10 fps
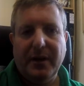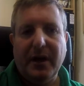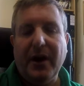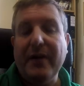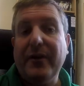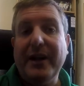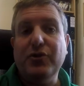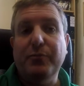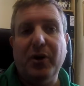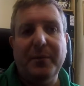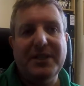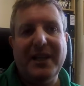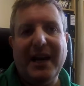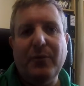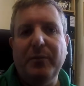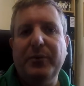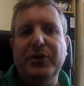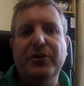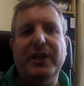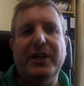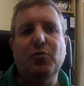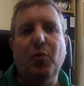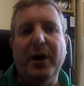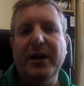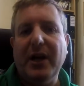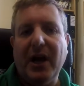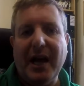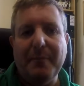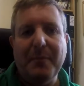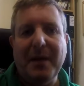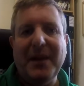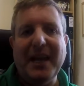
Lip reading: However, I do promise that I will produce at least one, maybe